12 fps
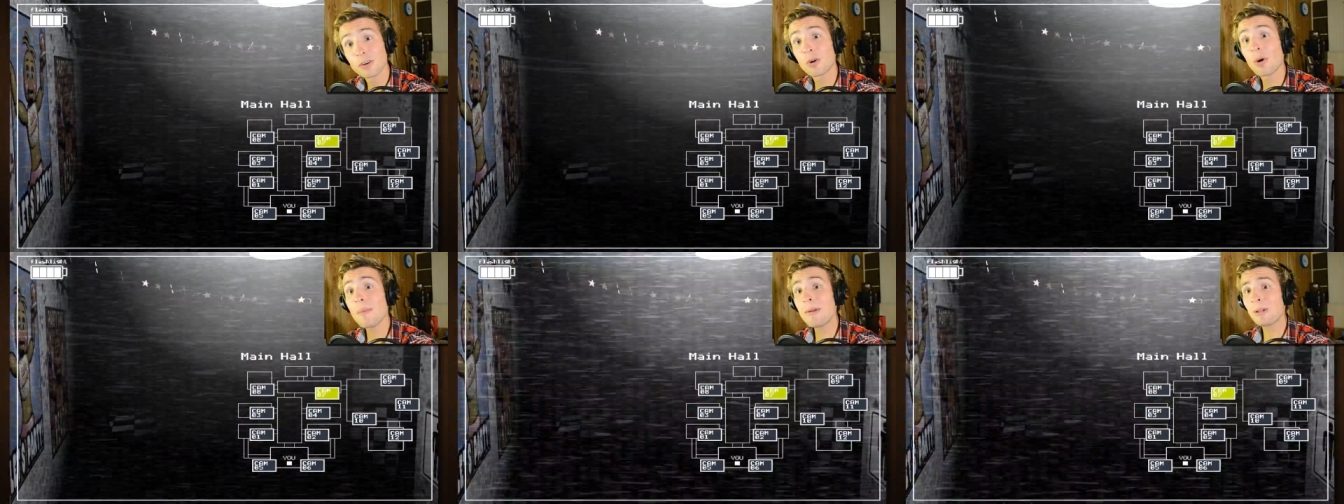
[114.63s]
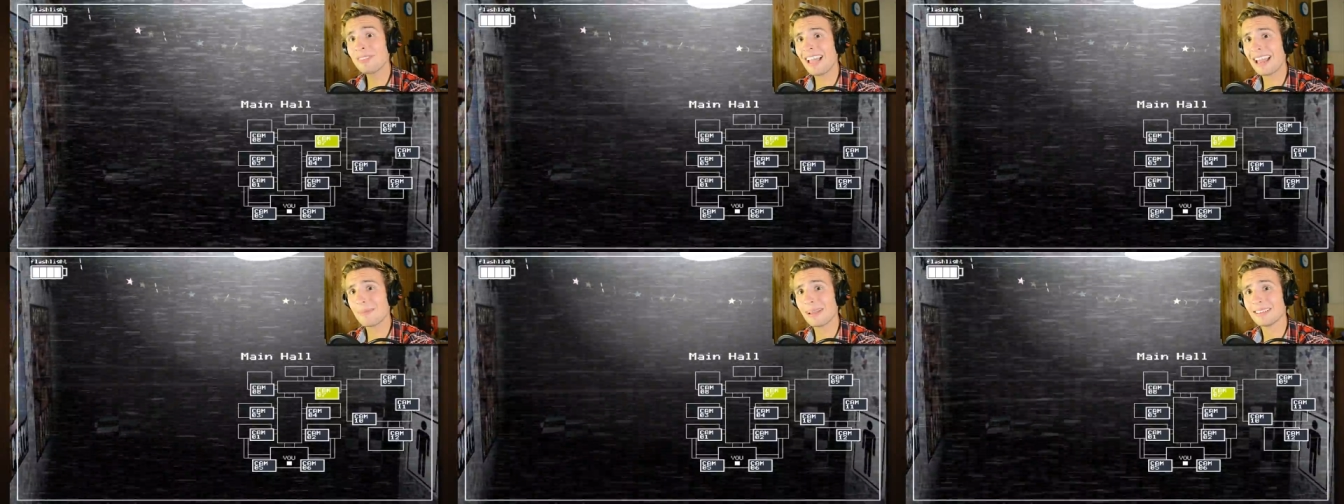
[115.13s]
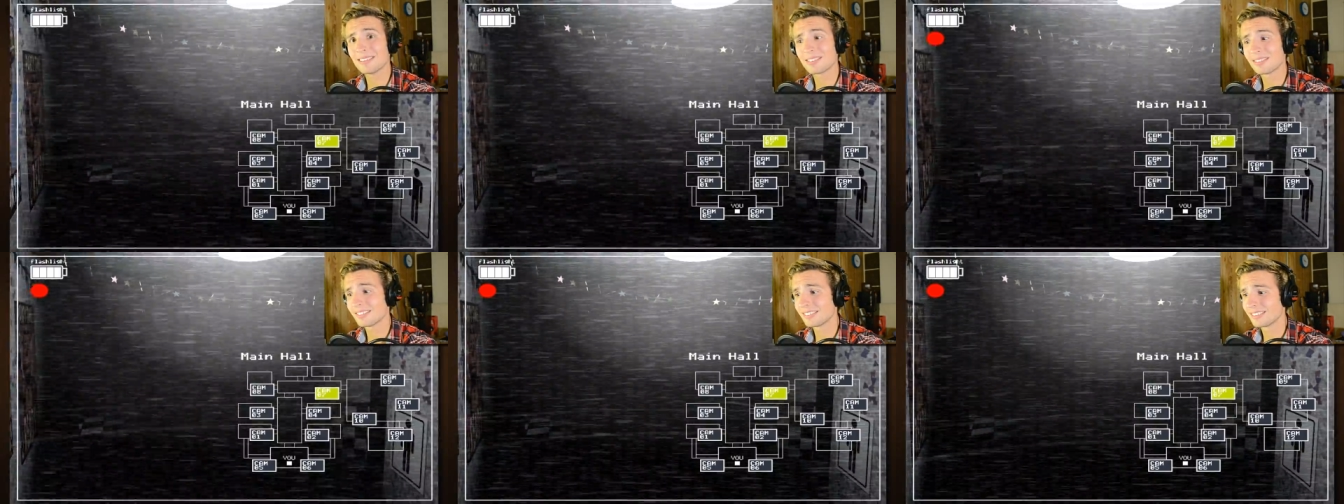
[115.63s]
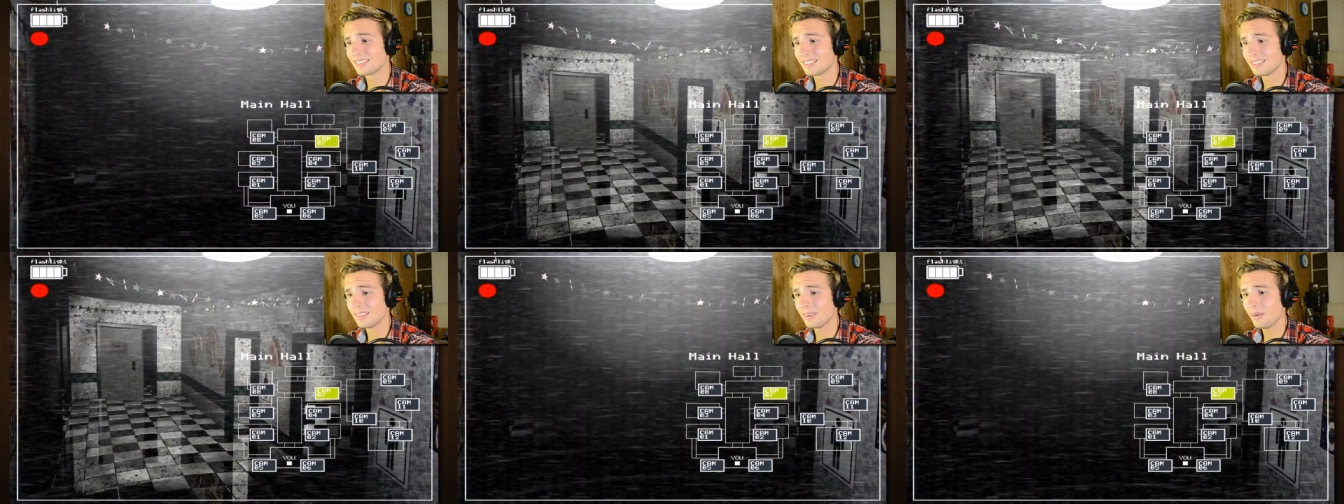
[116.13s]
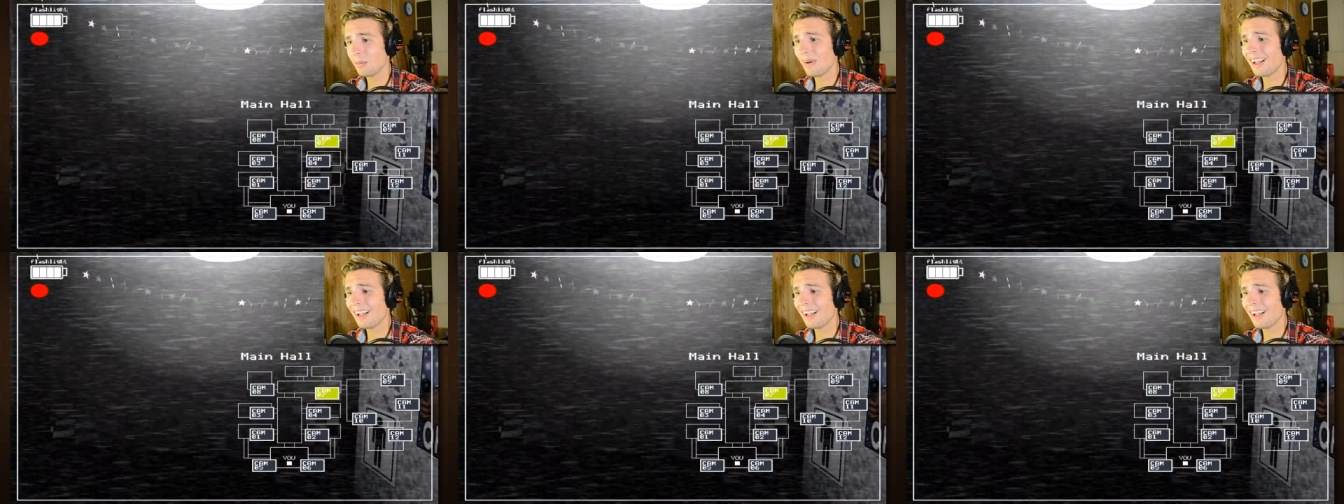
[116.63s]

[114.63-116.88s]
Criminal uh, database. That being said, no